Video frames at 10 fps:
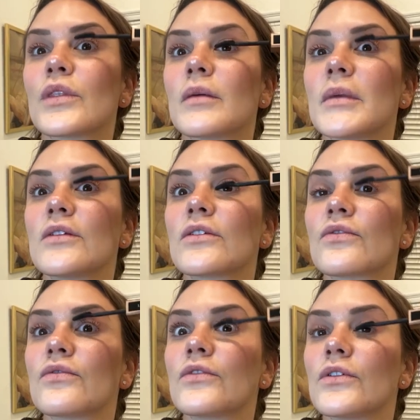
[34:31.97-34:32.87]
let me
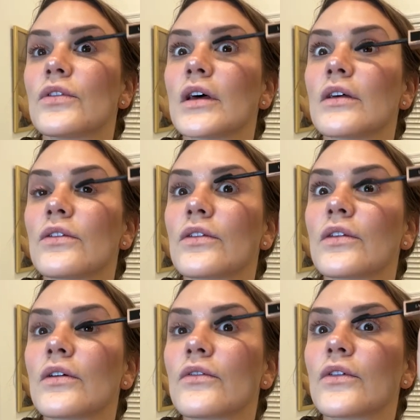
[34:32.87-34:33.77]
just do
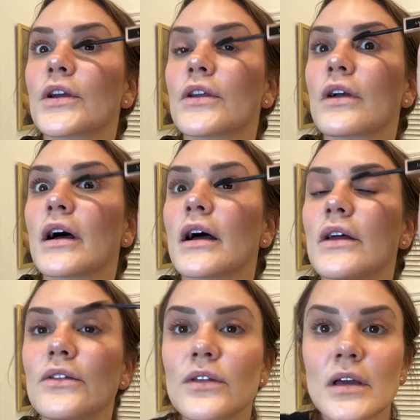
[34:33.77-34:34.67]
this for you
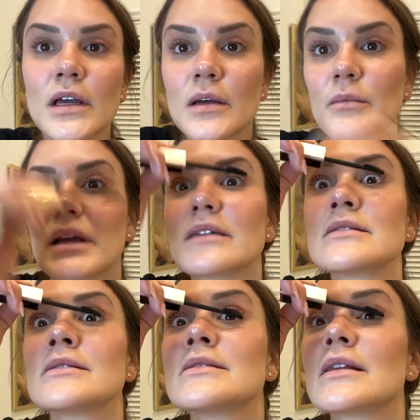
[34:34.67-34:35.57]
guys
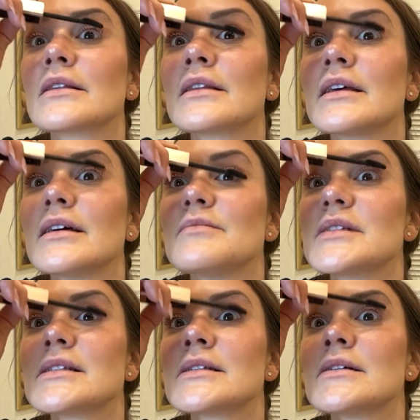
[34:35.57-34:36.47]
because the
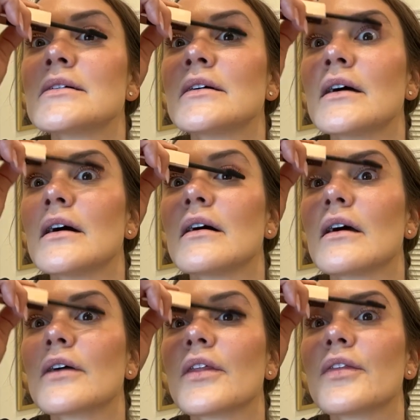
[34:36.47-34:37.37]
lips
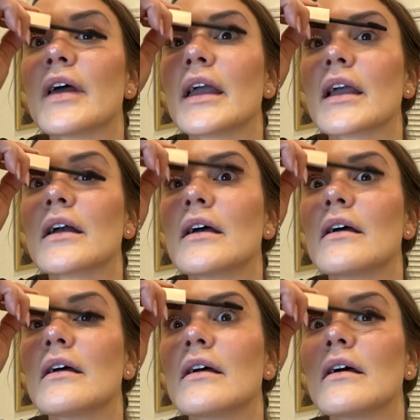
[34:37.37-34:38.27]
are the thing.
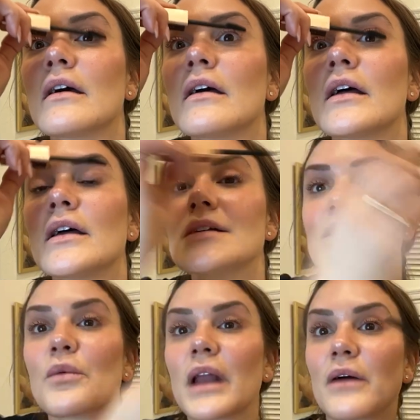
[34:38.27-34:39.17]

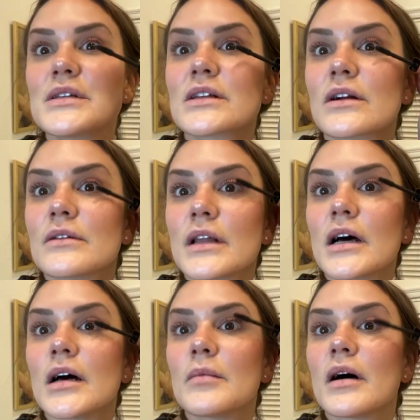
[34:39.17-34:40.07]
So when I was growing
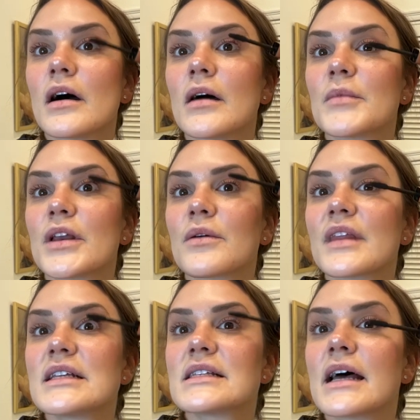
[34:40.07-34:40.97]
up, you know when
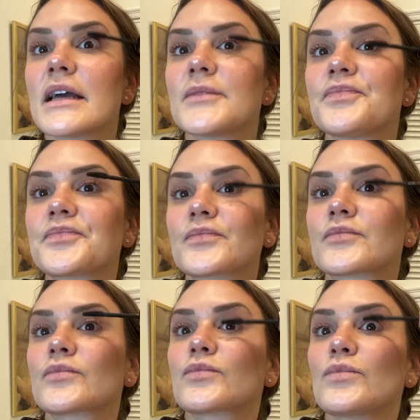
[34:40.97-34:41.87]
they say
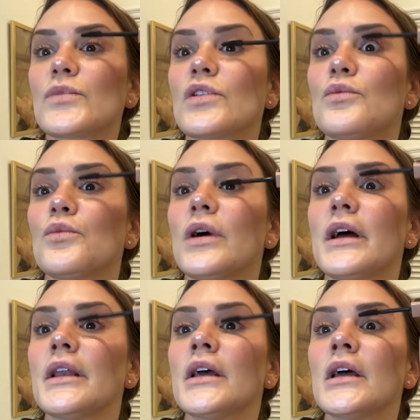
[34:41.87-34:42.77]

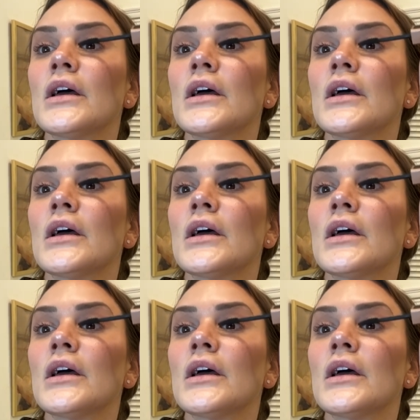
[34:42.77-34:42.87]
what